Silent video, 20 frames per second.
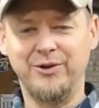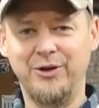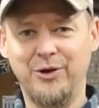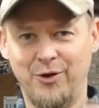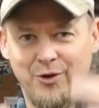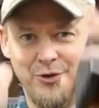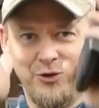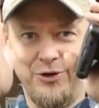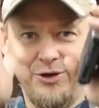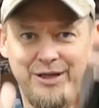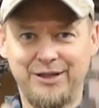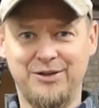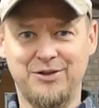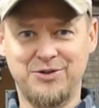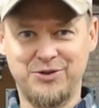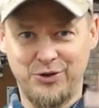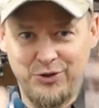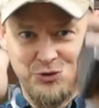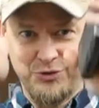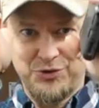You know, you get
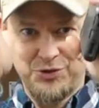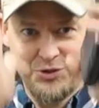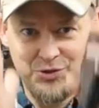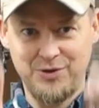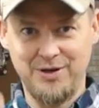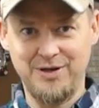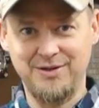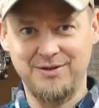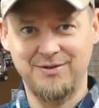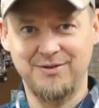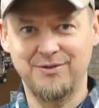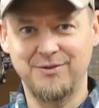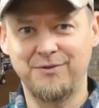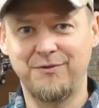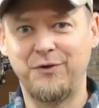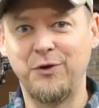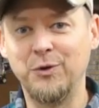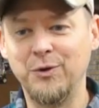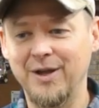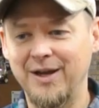this little straight
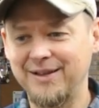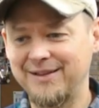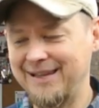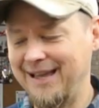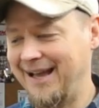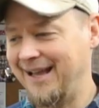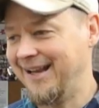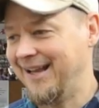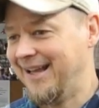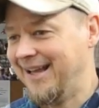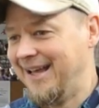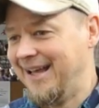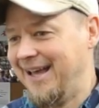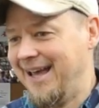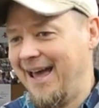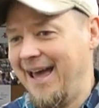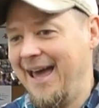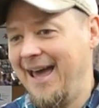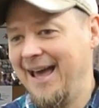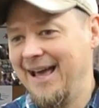view like that.
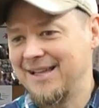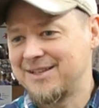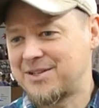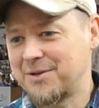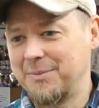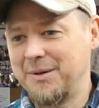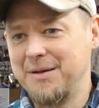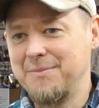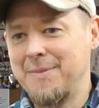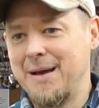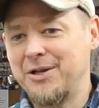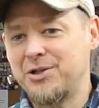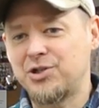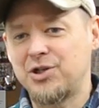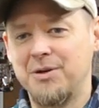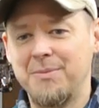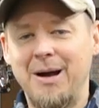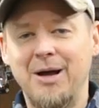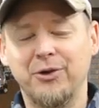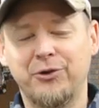And somebody
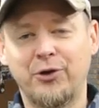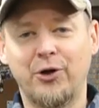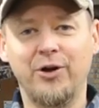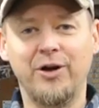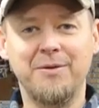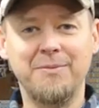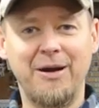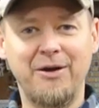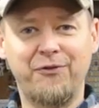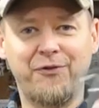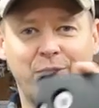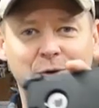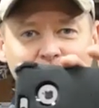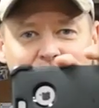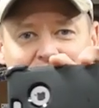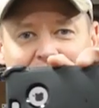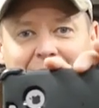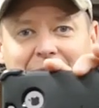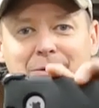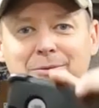mentioned about turning my phone
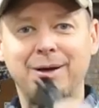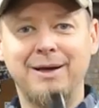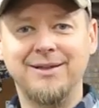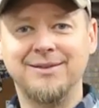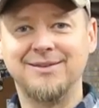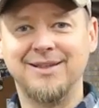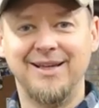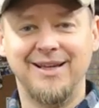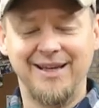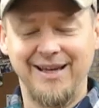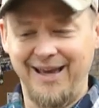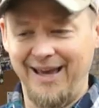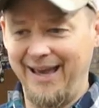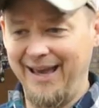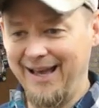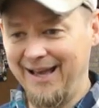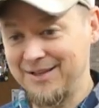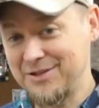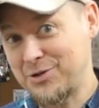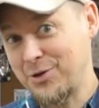sideways.
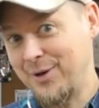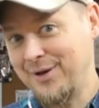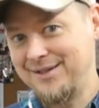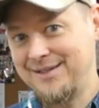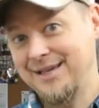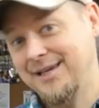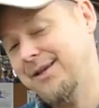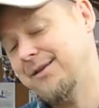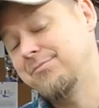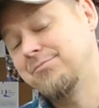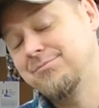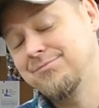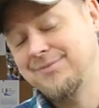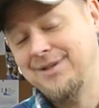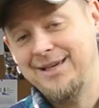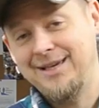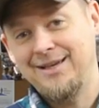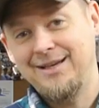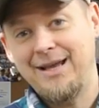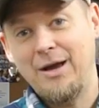And so I did, and,
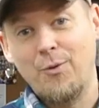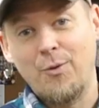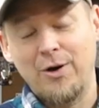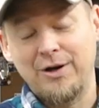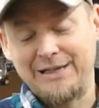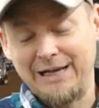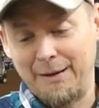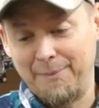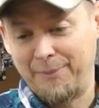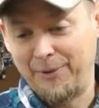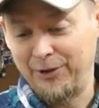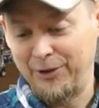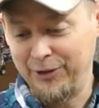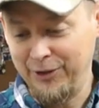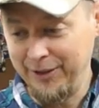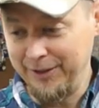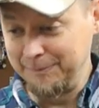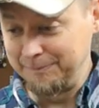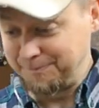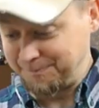and it worked out pretty
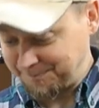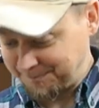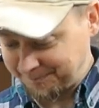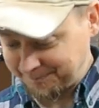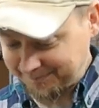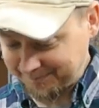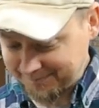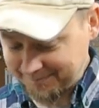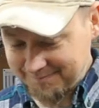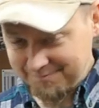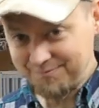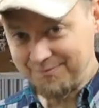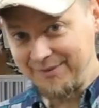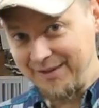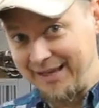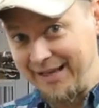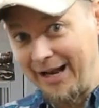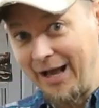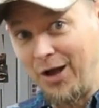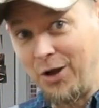good.
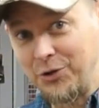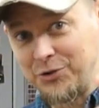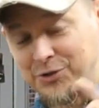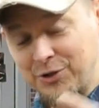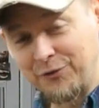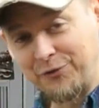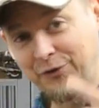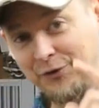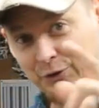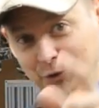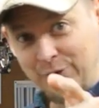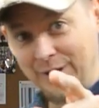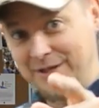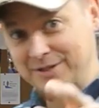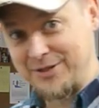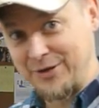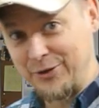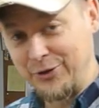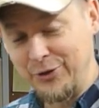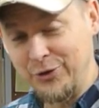And I also, for you guys
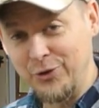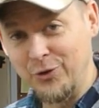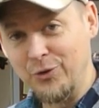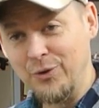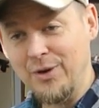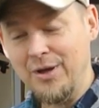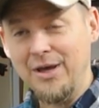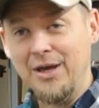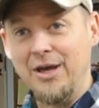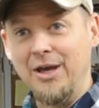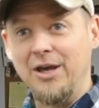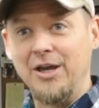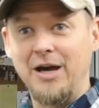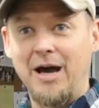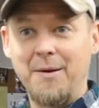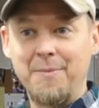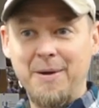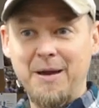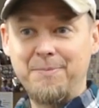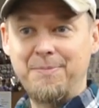that are new,
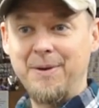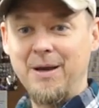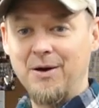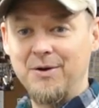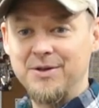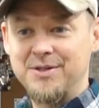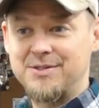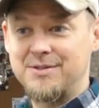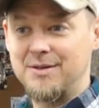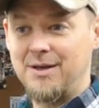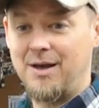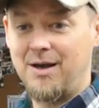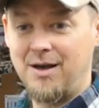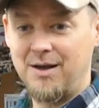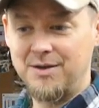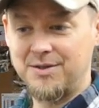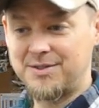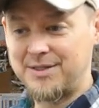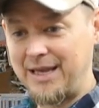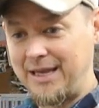I might be always
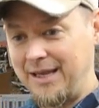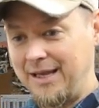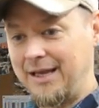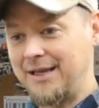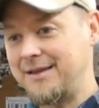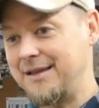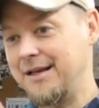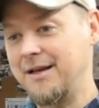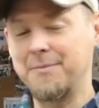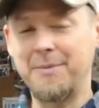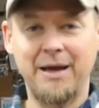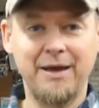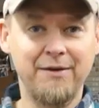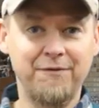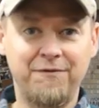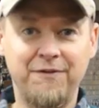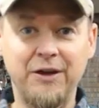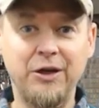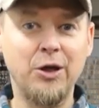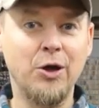uh, saying at the end of my
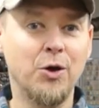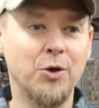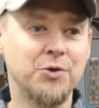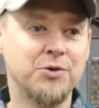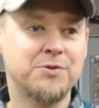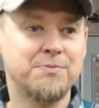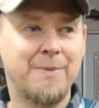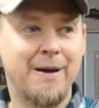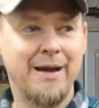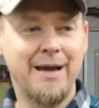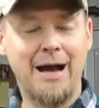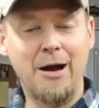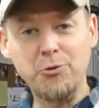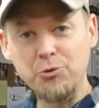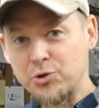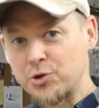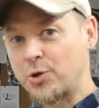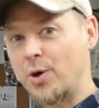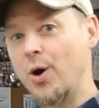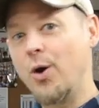videos, my
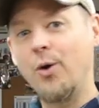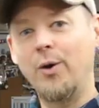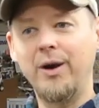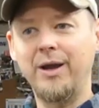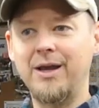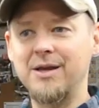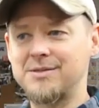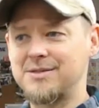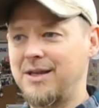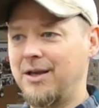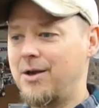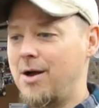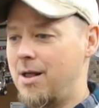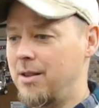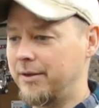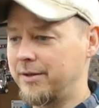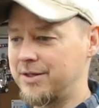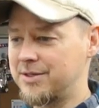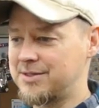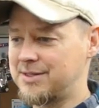outro, I guess they
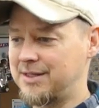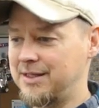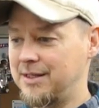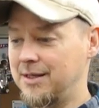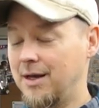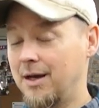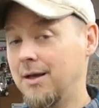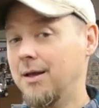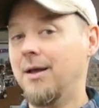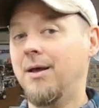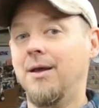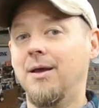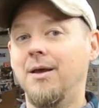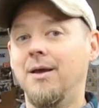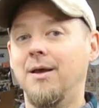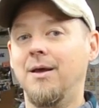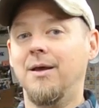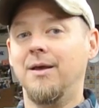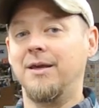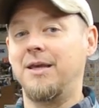call it, is the uh,
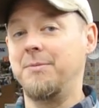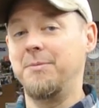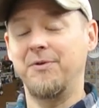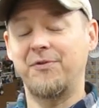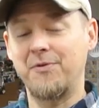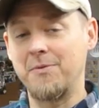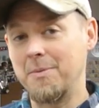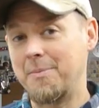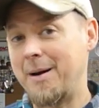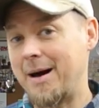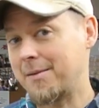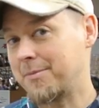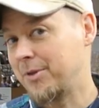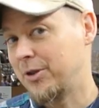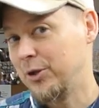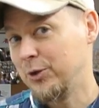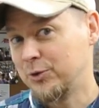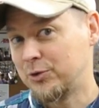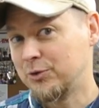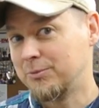keep me from the bottom of
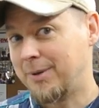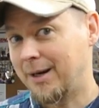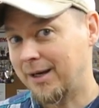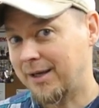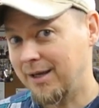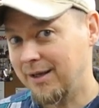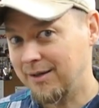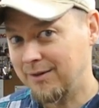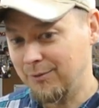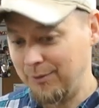the YouTube bucket.